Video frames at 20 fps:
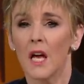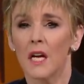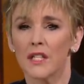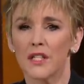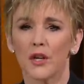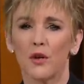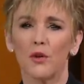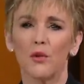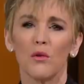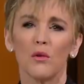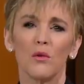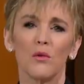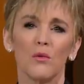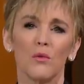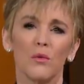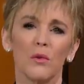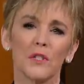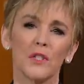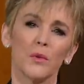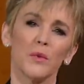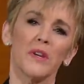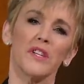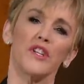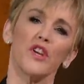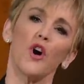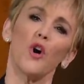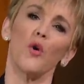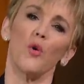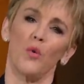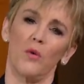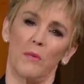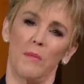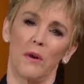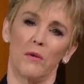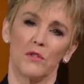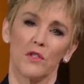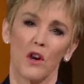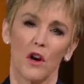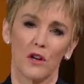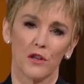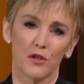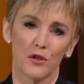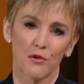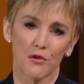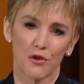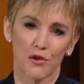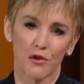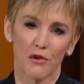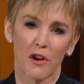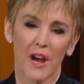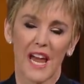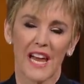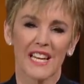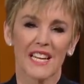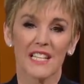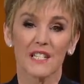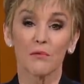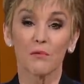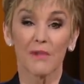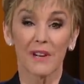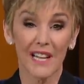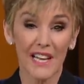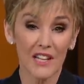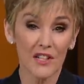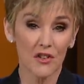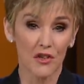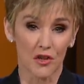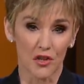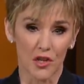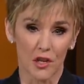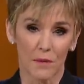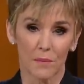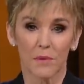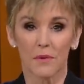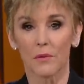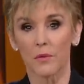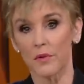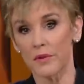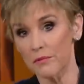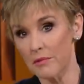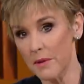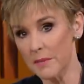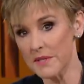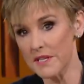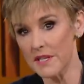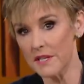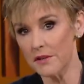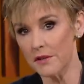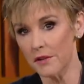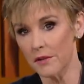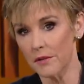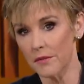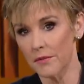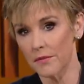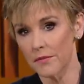So, what do we know about Don Jr. and his relationship with Trump Sr.?